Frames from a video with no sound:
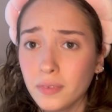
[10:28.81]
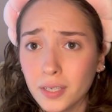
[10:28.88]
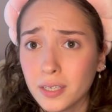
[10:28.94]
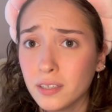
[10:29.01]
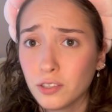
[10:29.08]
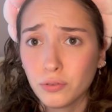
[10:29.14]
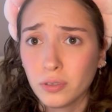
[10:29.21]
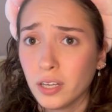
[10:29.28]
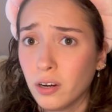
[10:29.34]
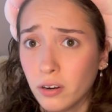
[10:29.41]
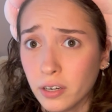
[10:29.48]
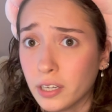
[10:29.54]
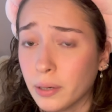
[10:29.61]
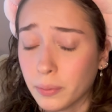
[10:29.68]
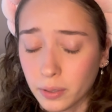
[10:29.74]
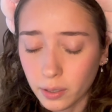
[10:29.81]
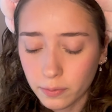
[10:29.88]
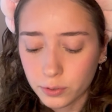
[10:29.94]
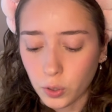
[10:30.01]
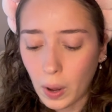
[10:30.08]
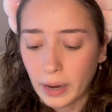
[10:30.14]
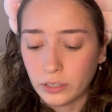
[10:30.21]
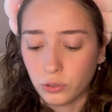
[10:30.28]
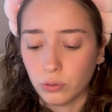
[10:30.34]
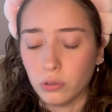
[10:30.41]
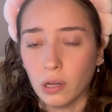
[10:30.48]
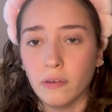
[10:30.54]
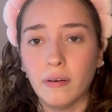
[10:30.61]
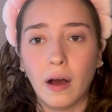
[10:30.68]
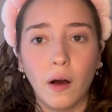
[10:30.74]
and it's really hard to get rid of so i do
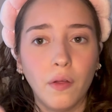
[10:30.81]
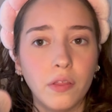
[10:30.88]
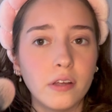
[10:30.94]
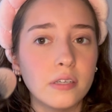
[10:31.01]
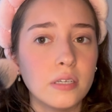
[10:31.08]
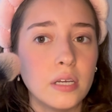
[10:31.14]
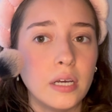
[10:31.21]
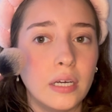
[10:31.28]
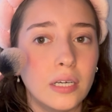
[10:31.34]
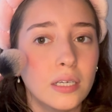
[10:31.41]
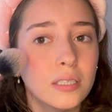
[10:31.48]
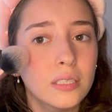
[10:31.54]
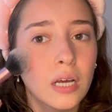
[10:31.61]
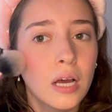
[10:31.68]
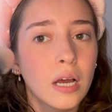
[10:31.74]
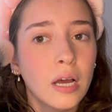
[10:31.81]
love how this is